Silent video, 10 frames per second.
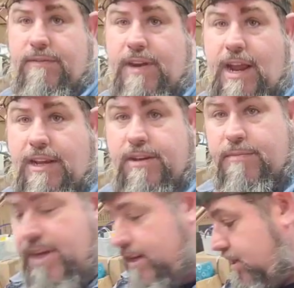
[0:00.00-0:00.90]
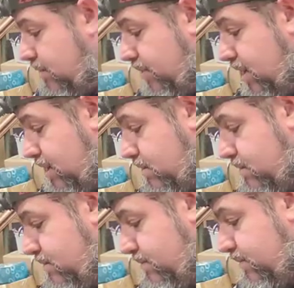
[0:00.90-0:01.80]
have gotten to meet some of y'all.
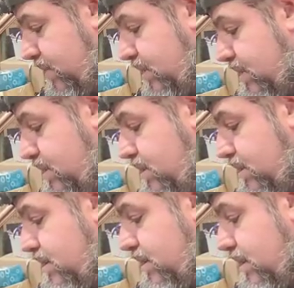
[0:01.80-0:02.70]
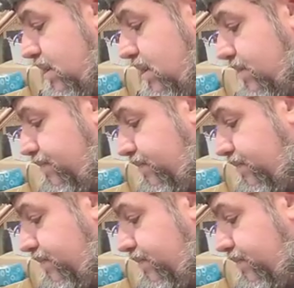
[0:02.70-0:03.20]
Uh,